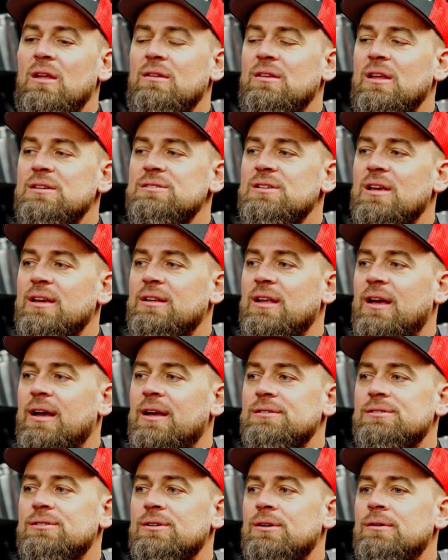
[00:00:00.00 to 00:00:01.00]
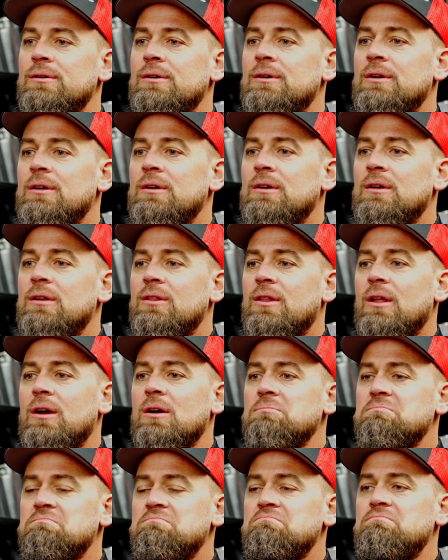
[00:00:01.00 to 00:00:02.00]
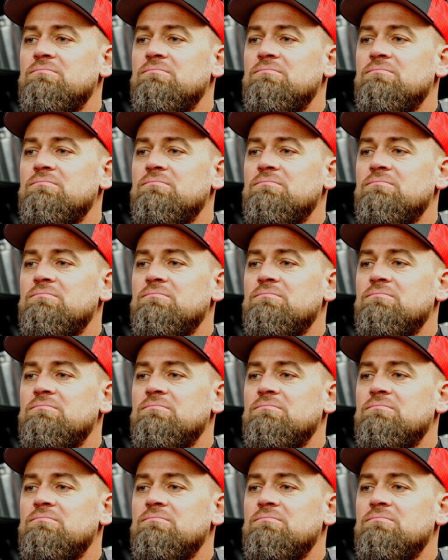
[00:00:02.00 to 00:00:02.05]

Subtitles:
things like that. So they're